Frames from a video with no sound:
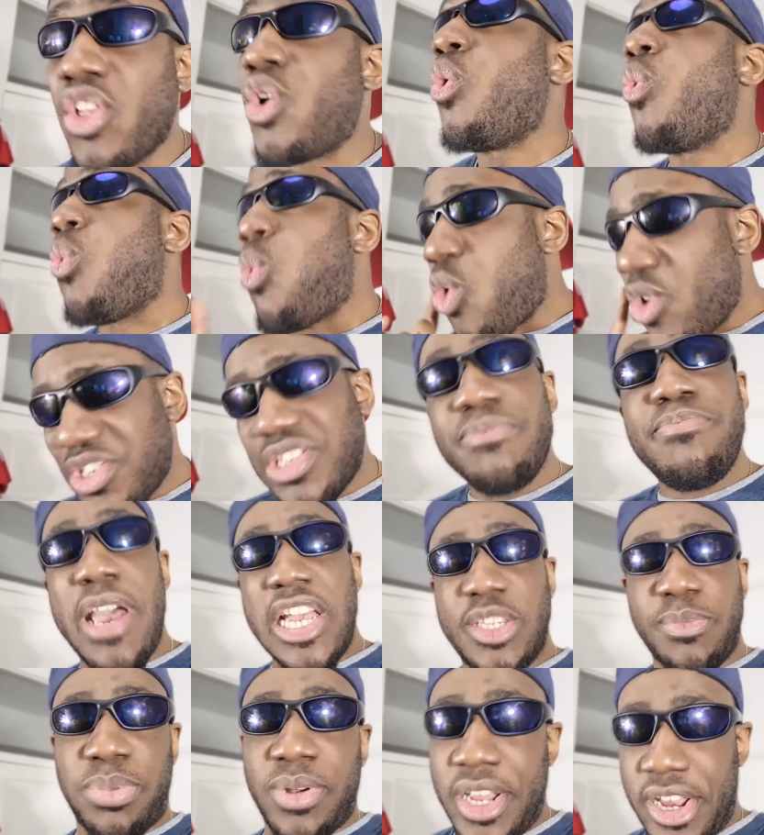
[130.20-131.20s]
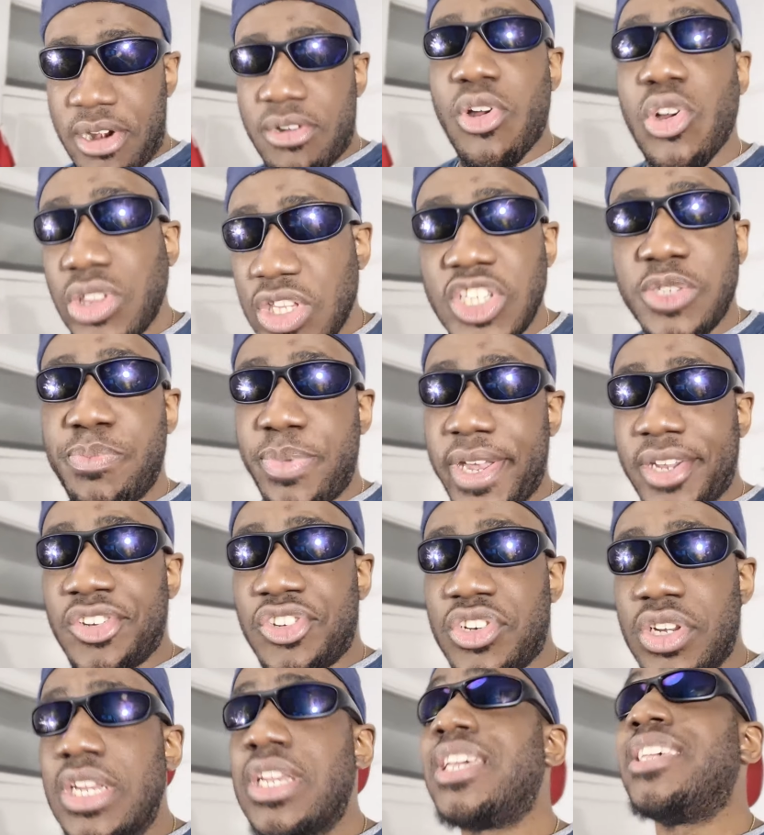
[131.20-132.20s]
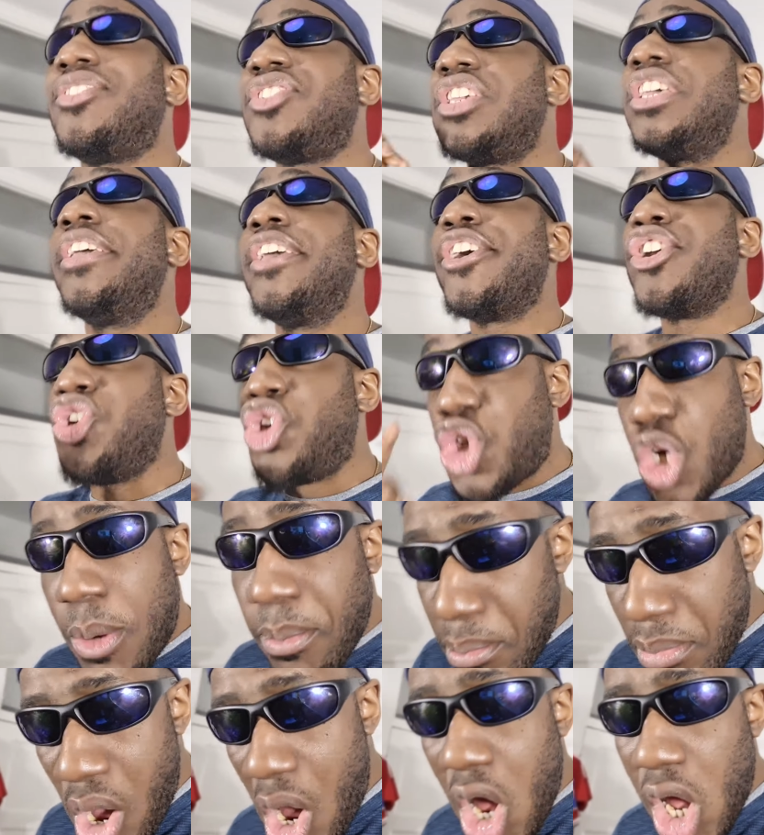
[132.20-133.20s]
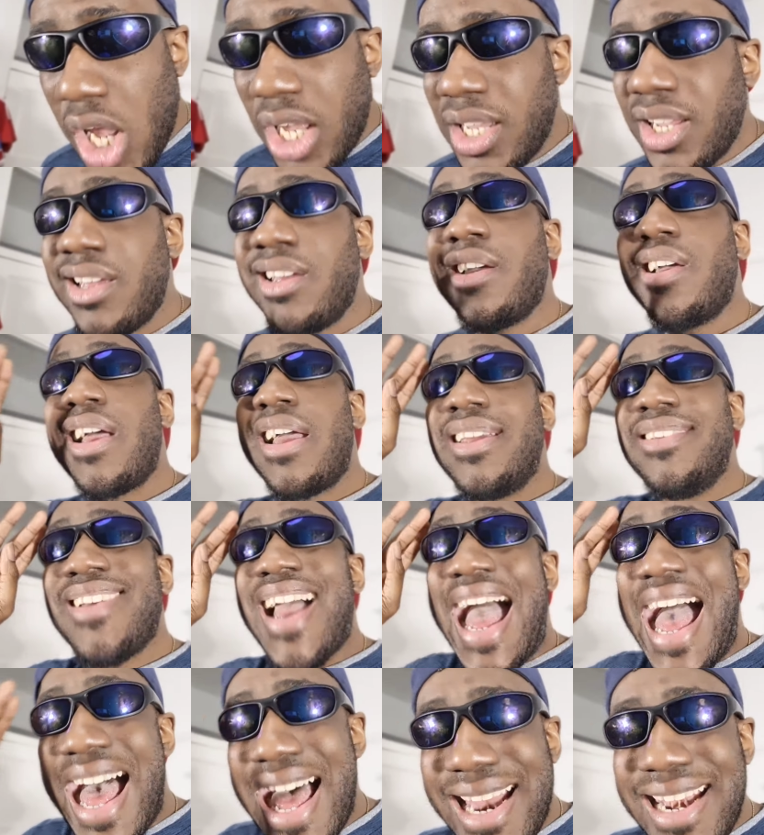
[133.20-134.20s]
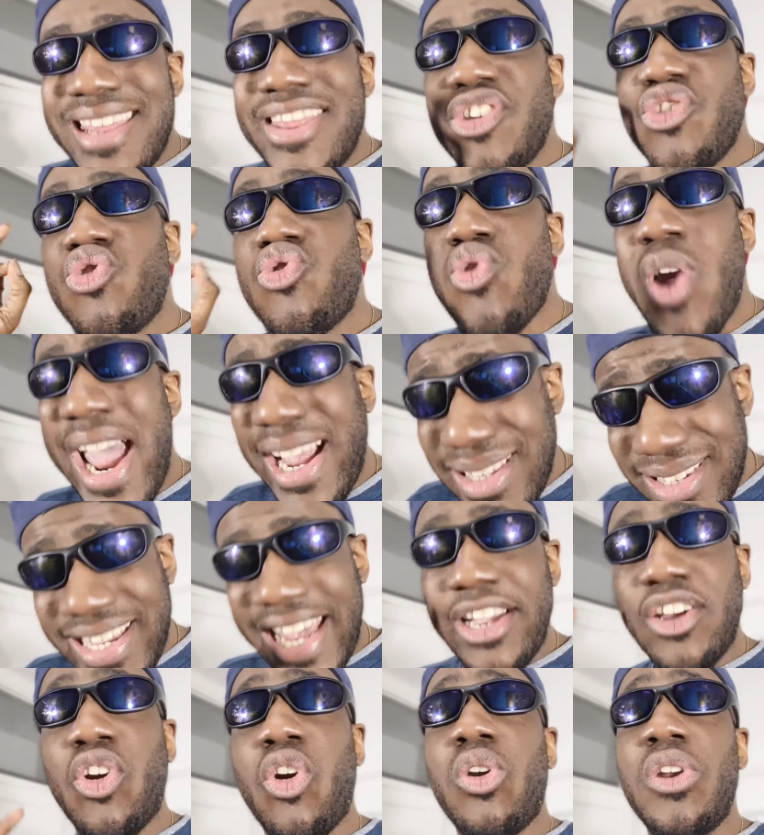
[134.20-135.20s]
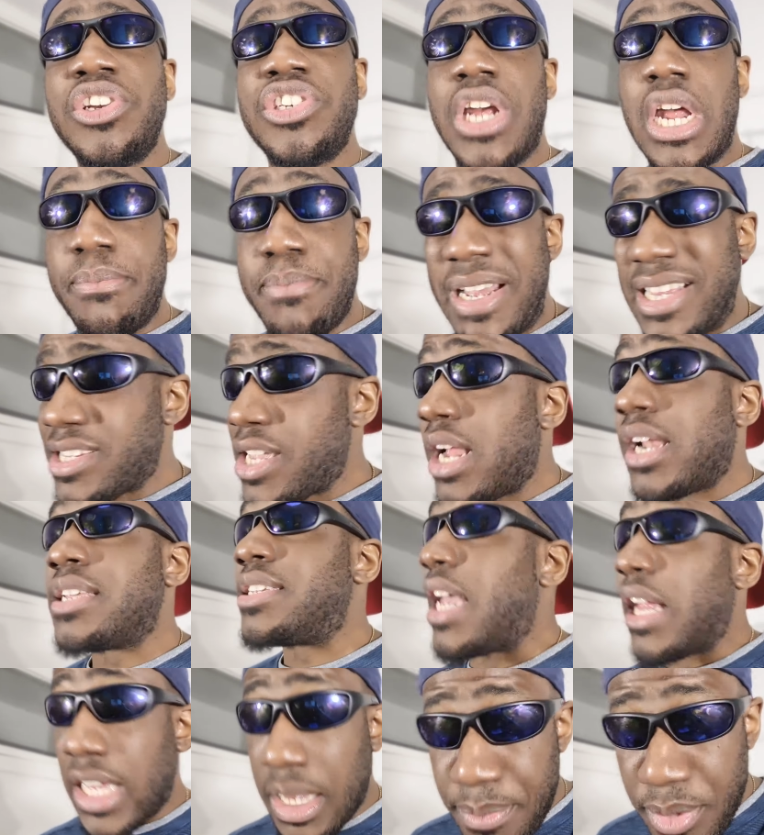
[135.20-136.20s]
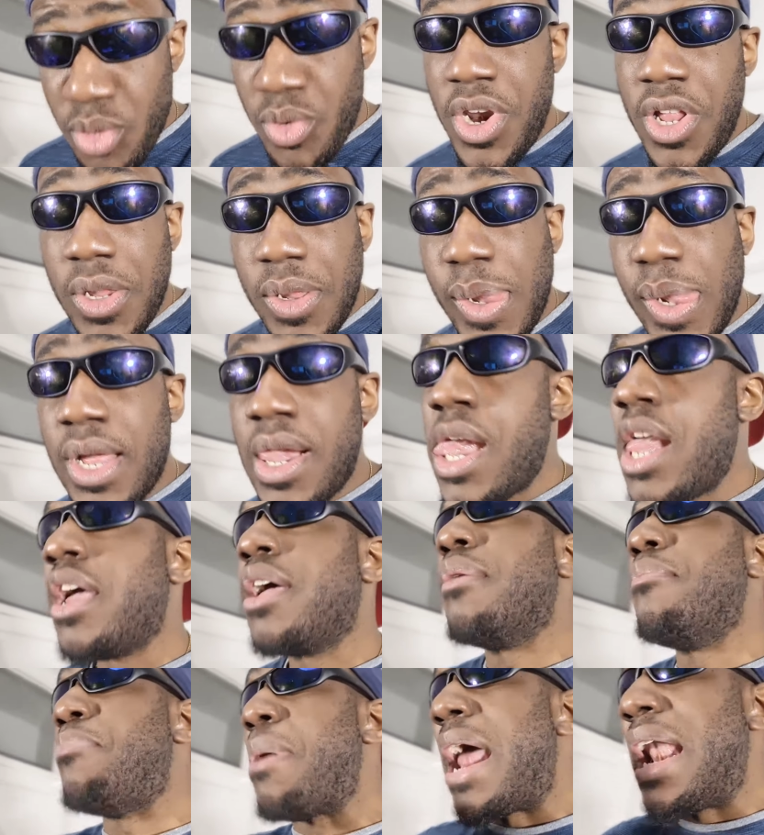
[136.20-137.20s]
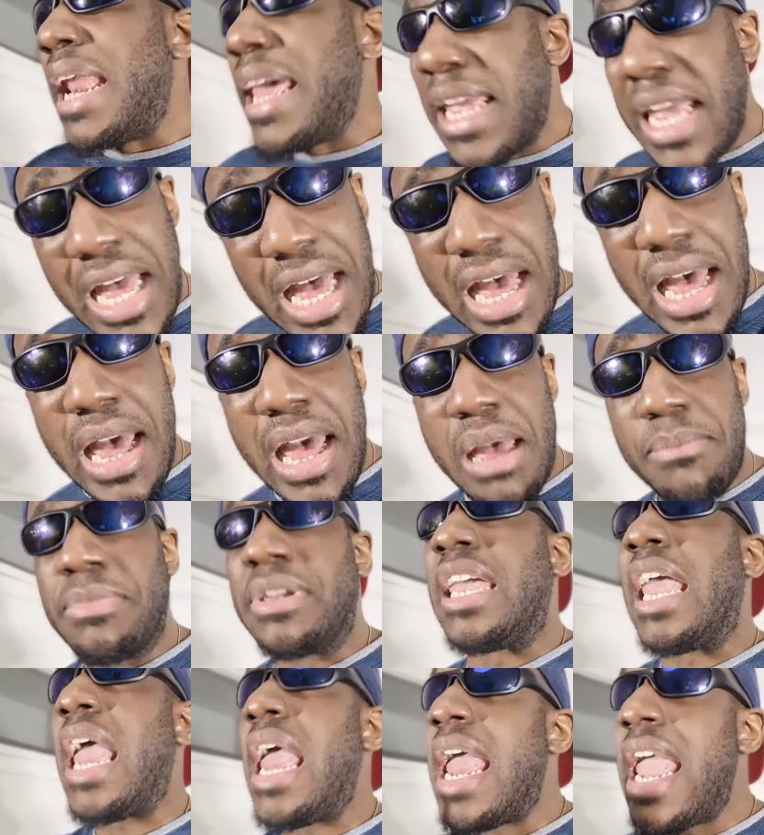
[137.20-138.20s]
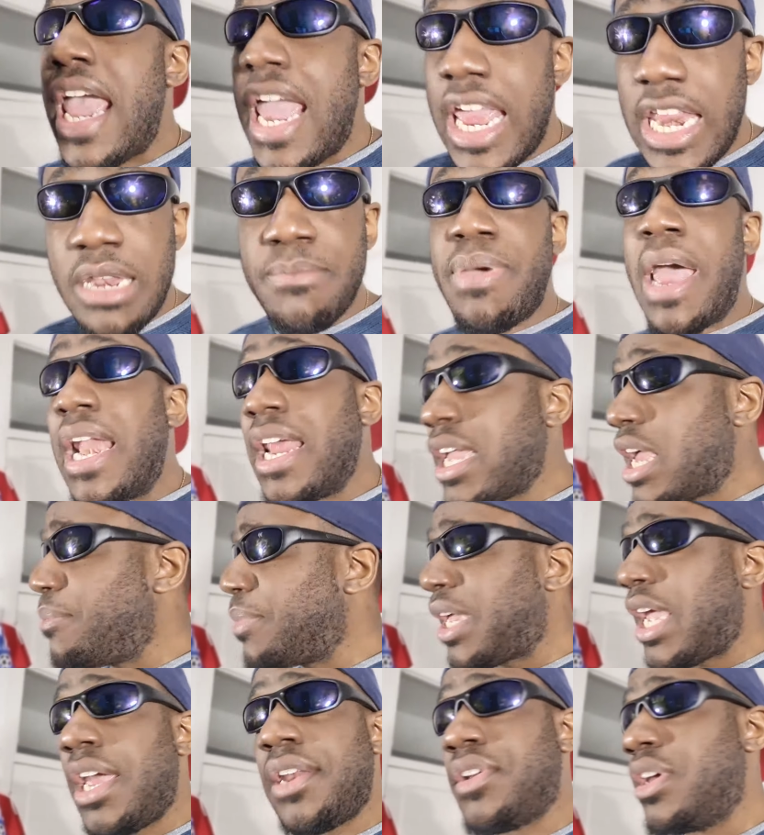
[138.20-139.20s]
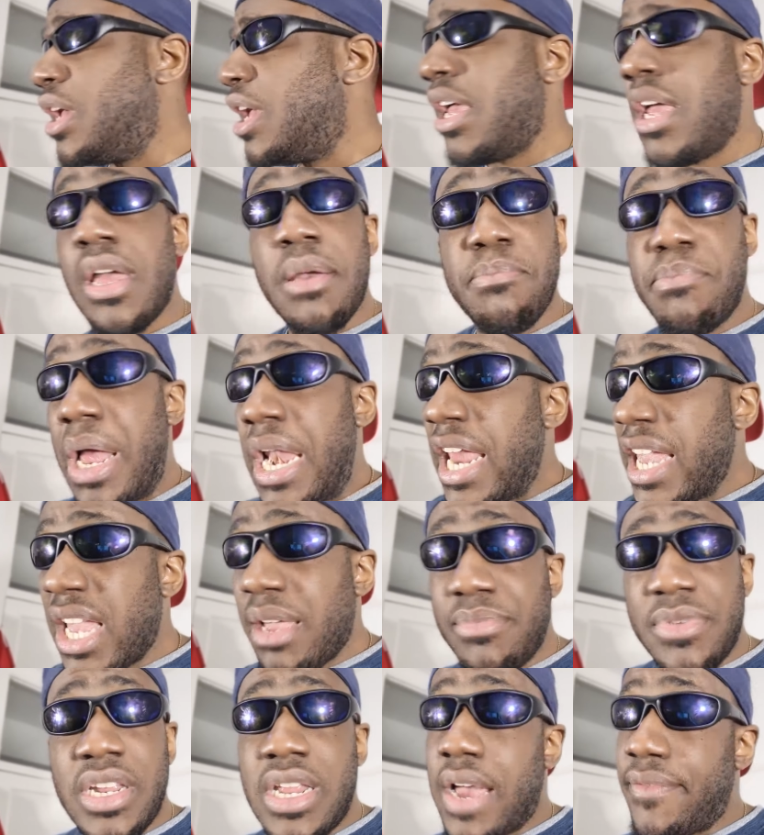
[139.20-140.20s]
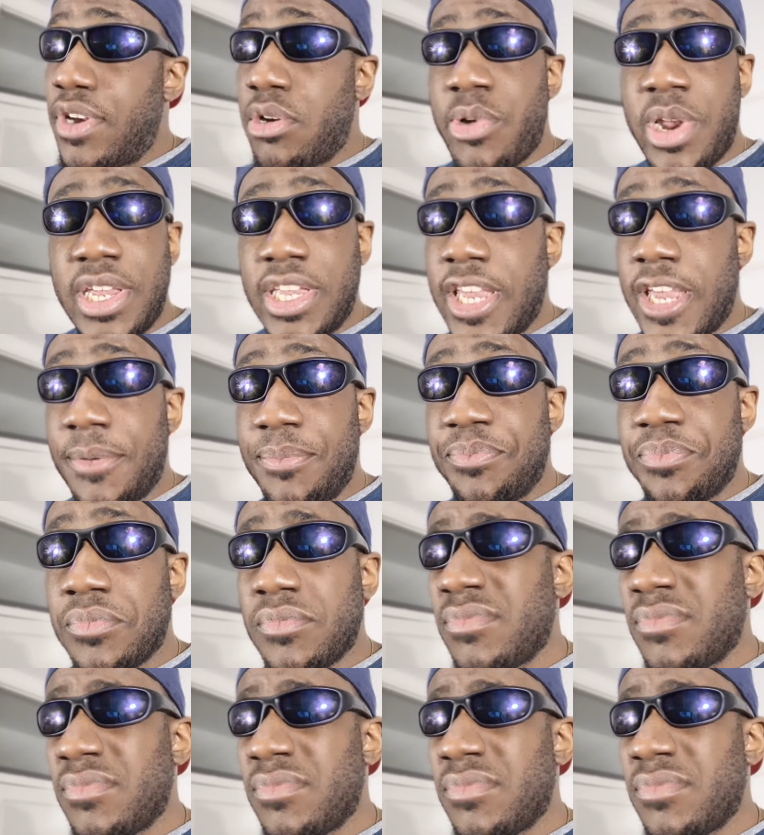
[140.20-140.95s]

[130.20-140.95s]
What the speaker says: was the best player on this pitch. You see, Jamal had the right psychology and mentality. I'll keep it real. Bellingham, Kane. Bellingham didn't have a great game.